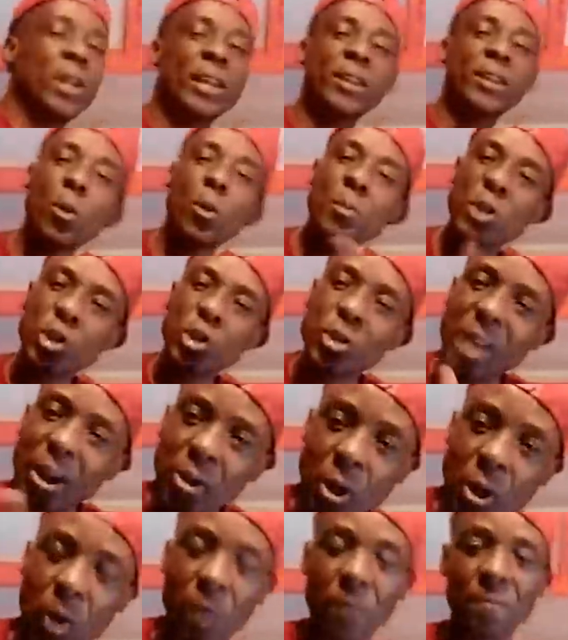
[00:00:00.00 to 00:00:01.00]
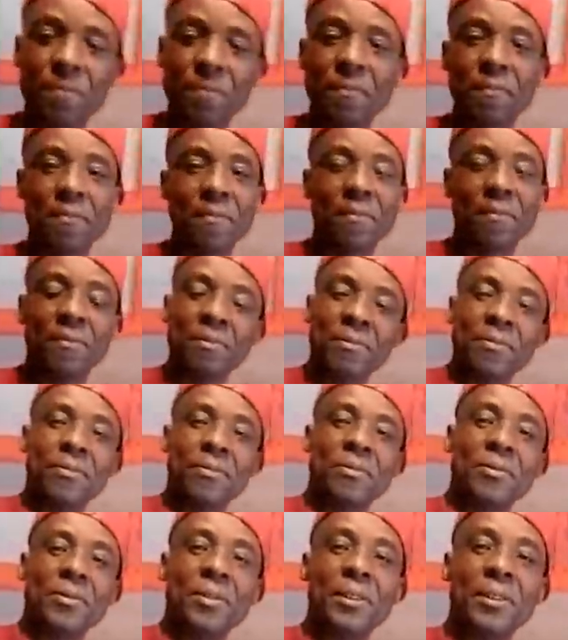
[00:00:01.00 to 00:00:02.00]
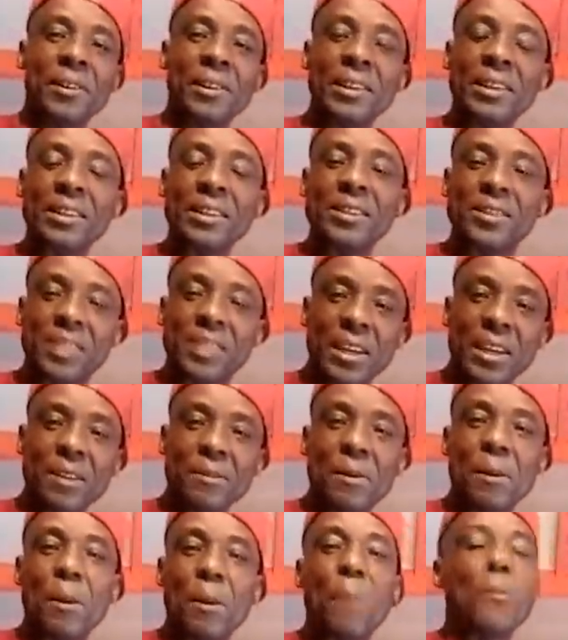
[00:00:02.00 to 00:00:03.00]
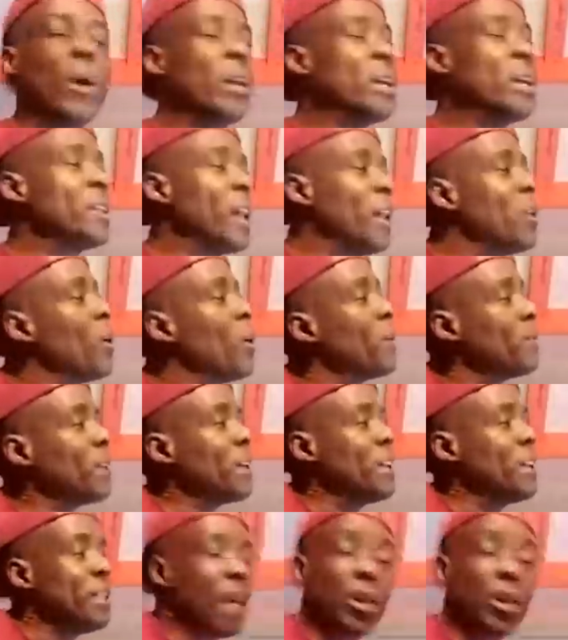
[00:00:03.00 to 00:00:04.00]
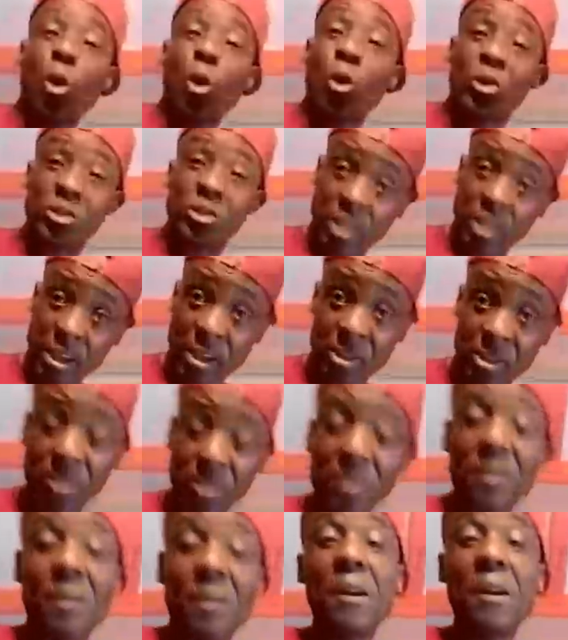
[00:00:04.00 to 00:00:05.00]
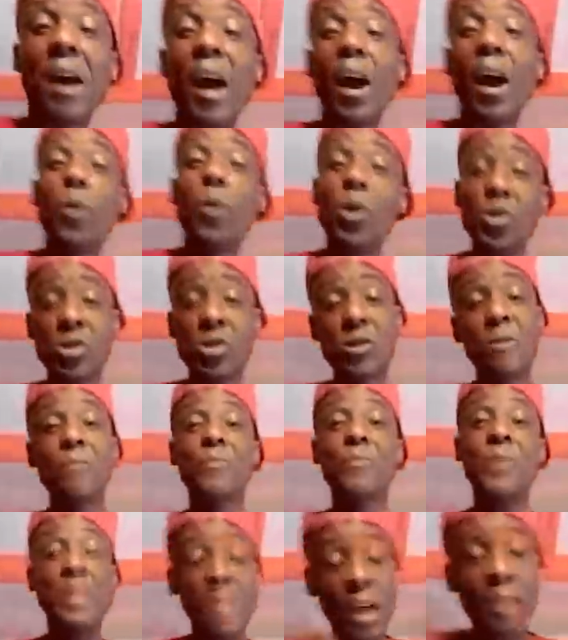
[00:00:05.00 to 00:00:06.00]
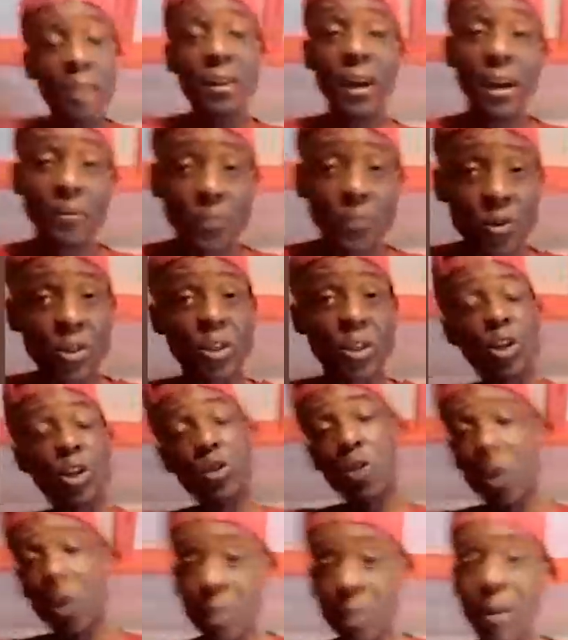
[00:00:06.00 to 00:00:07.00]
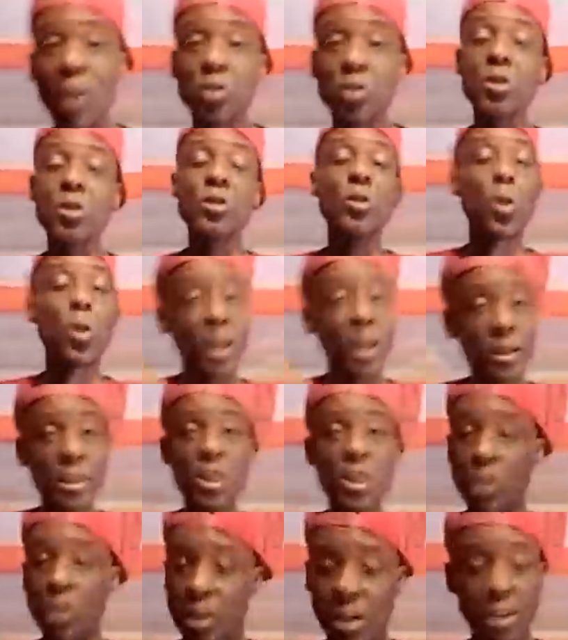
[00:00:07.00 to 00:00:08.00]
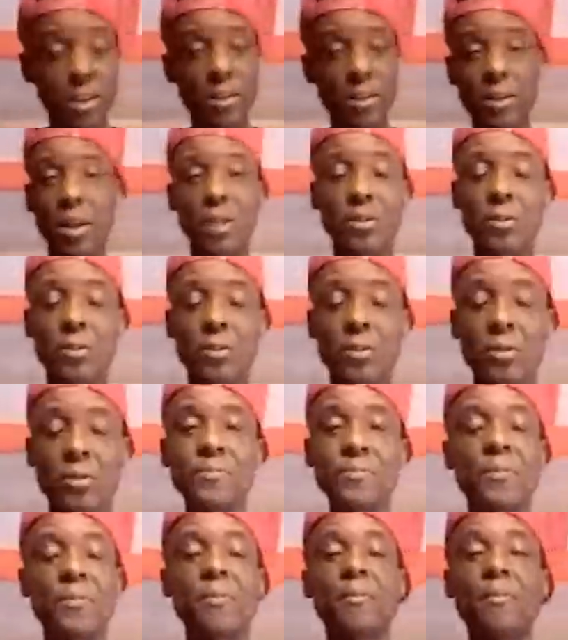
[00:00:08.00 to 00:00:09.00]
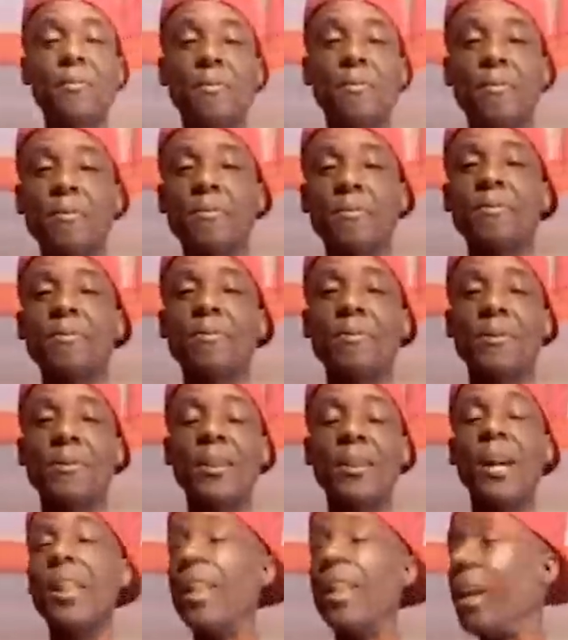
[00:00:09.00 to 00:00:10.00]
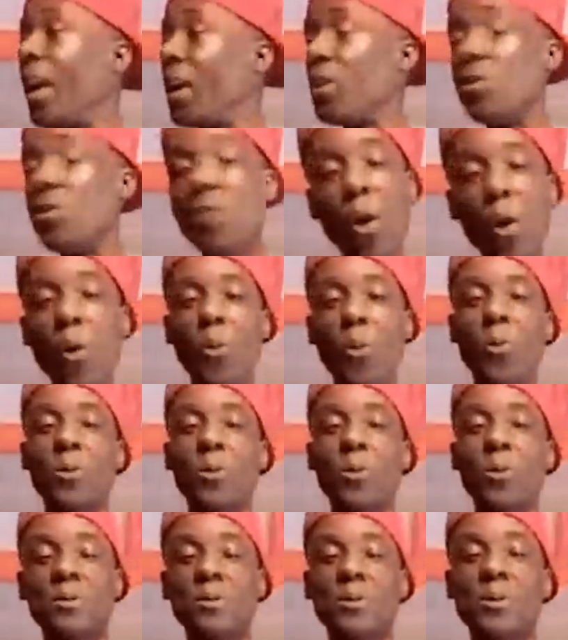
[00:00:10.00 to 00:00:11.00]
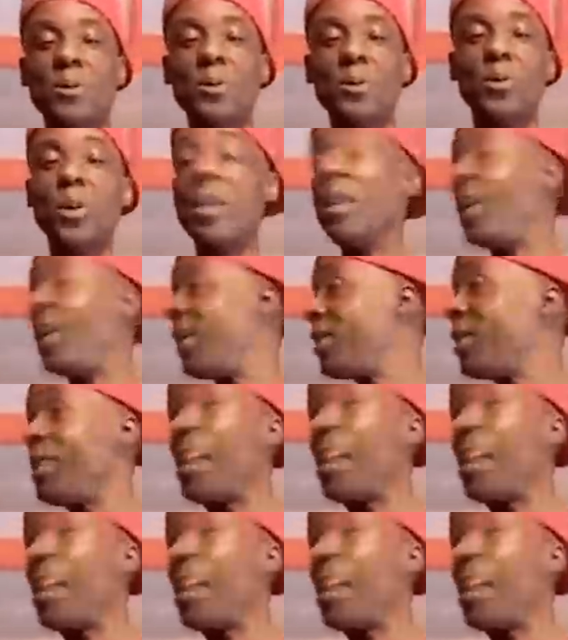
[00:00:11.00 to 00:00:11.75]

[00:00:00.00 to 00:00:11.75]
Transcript: but that's what we should have done. Mm-hmm. See, but in, other, in those days, I was, in you know, turning back to the crowd and DJ, and I hate that. Yeah. And I like, no, well, you,